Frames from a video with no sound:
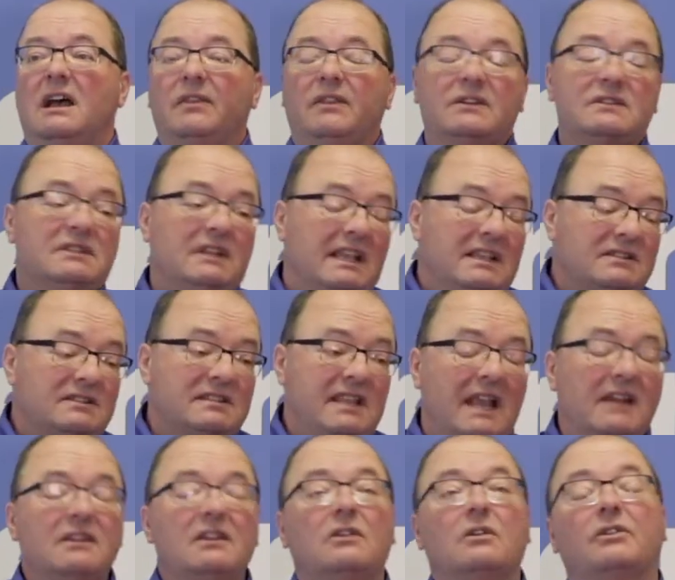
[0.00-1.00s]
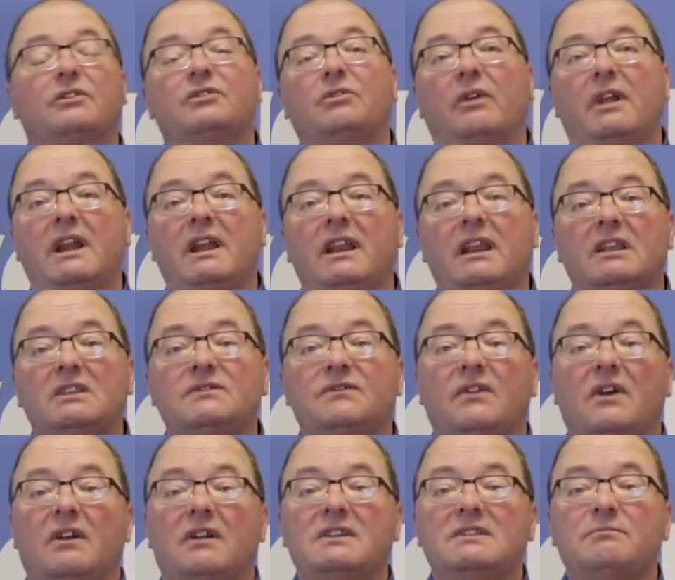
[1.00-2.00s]
there's less technical training as
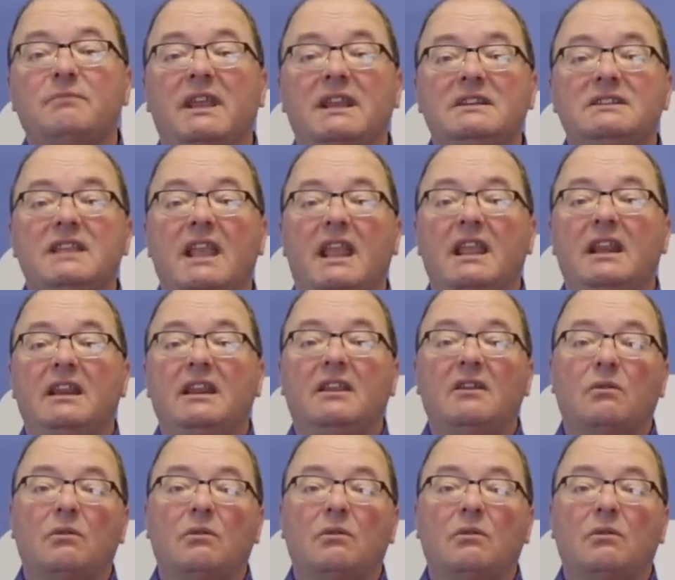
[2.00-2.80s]
far as maintaining